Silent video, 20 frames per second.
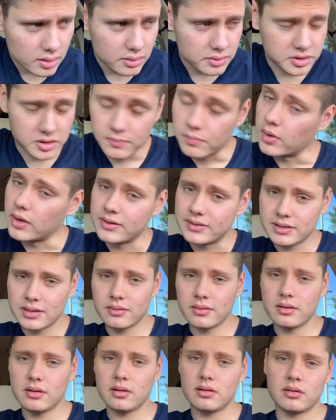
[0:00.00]

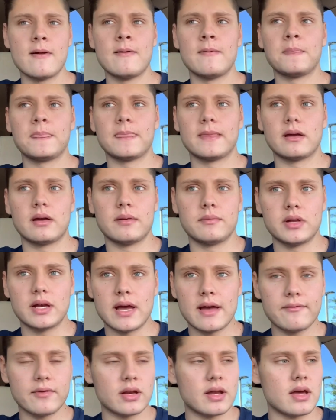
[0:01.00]
surprisingly. I mean,
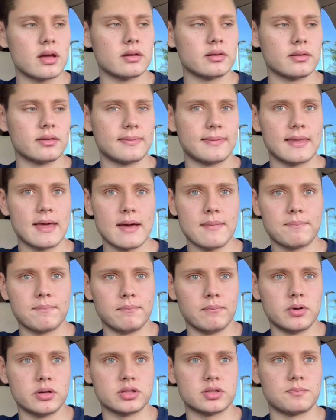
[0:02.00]
I haven't had that
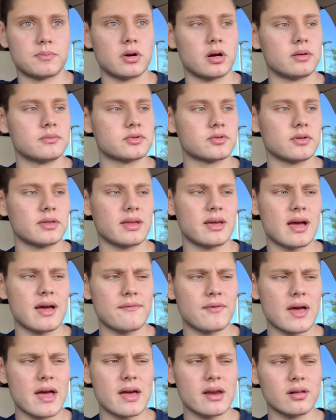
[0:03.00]
much problems with it.
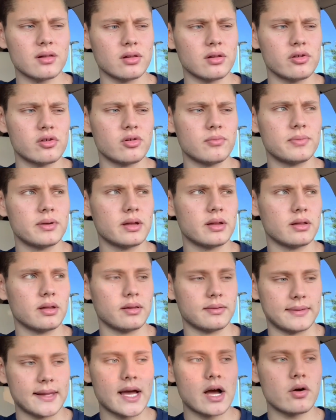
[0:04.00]
I've had a little bit.
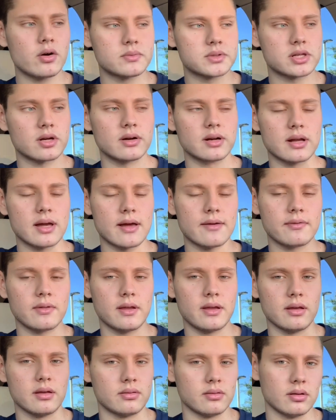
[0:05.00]
Now I'm starting to have,
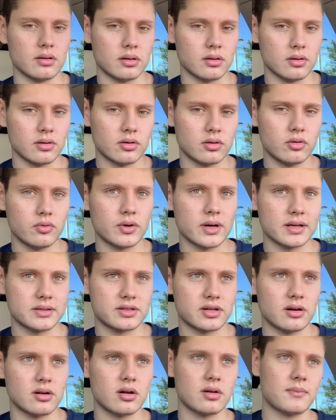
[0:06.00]
like, a little, when I
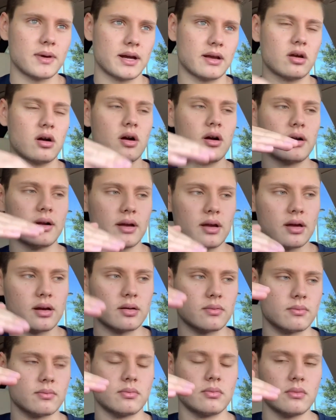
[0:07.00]
turn on my car, it
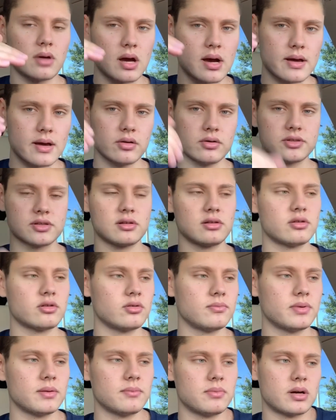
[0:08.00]
kind of idles a
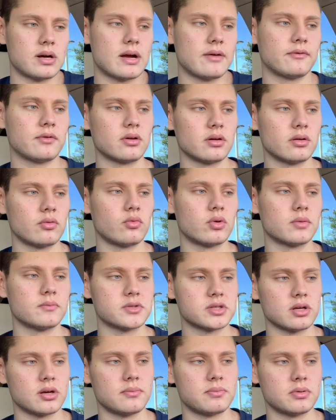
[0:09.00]
little bit, but after it
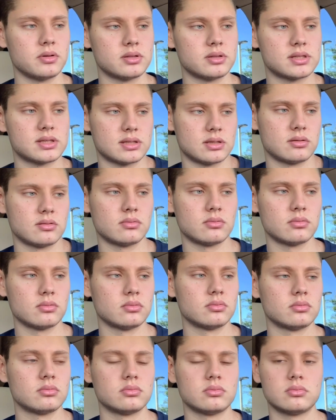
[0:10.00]
warms up, it's
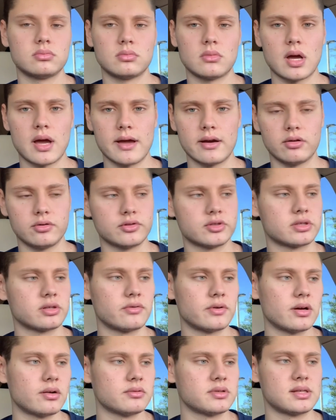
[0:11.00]
idles
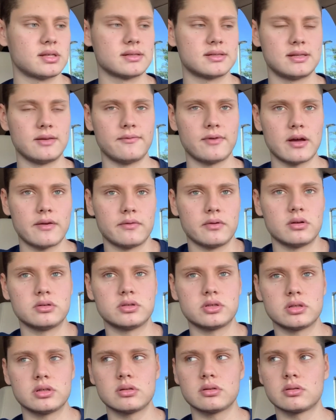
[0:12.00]
around
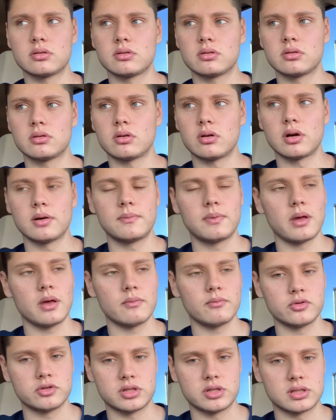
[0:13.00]
6,500
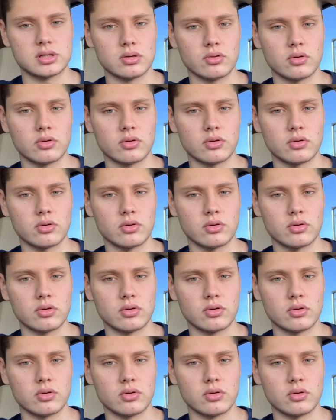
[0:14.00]
RPM, which is